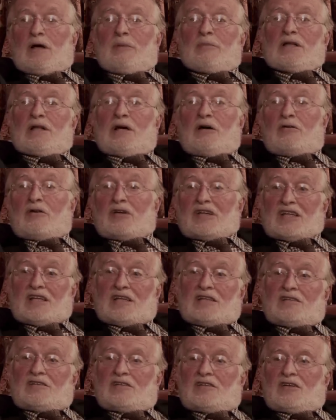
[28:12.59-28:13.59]
I mean, our
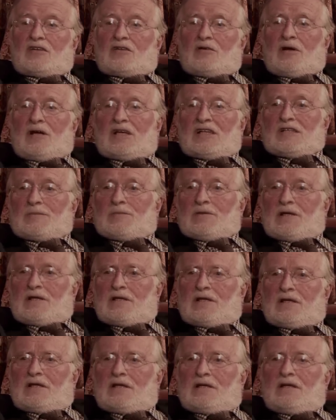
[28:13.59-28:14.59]
identity in Christ, but I
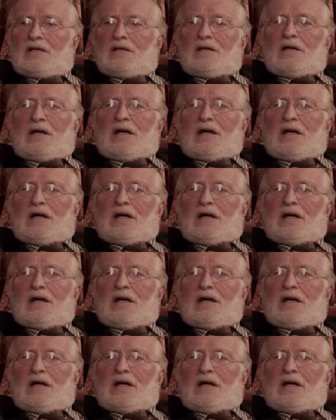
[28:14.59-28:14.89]
think